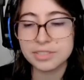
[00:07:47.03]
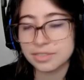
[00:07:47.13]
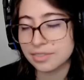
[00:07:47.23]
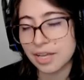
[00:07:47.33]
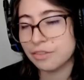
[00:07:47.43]

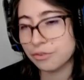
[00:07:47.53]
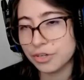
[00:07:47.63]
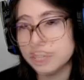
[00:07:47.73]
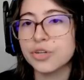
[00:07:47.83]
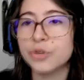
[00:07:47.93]
first
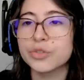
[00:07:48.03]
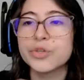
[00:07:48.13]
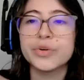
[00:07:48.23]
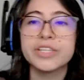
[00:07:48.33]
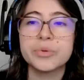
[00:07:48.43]
at first
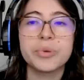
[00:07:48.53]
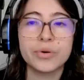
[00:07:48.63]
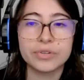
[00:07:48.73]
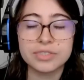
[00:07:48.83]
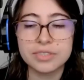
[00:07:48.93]
or
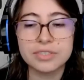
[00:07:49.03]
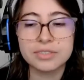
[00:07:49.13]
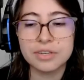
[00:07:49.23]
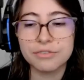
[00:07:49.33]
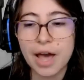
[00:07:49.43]
during the
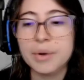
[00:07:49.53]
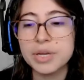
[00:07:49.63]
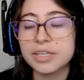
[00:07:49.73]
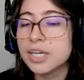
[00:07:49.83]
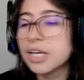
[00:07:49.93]
process
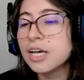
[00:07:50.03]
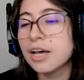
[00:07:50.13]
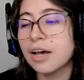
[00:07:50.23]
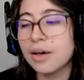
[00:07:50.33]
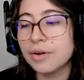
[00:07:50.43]
of having
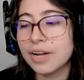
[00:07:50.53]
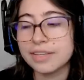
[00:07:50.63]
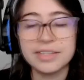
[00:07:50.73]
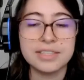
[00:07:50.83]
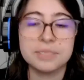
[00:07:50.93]

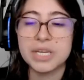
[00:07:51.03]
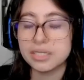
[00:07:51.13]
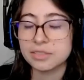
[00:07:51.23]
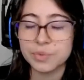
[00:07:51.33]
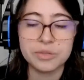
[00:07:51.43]
uh, like
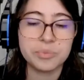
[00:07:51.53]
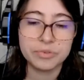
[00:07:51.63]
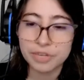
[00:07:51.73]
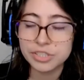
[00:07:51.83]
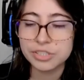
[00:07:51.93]
these meetings
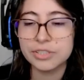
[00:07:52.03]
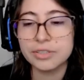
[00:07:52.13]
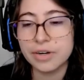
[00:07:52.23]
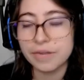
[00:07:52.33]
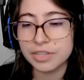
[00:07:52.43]
with the
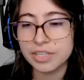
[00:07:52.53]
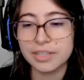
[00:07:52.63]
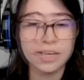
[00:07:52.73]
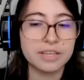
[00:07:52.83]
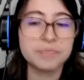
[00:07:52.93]
professional or
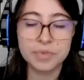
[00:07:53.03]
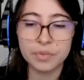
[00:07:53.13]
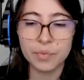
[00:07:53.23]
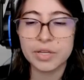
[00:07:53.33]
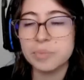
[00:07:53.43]
everything?
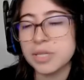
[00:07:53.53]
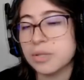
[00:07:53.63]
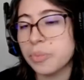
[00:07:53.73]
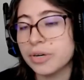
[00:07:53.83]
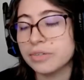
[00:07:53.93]
Like
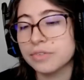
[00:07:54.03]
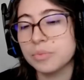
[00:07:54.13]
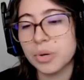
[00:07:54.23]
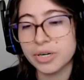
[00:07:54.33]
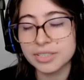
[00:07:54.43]
what could be the
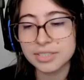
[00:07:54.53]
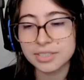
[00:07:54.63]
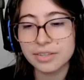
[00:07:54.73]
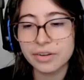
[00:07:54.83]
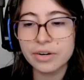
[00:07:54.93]
part of the
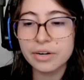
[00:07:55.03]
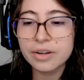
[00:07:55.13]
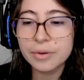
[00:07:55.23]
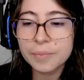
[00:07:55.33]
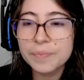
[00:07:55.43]
parents in
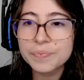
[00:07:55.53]
there?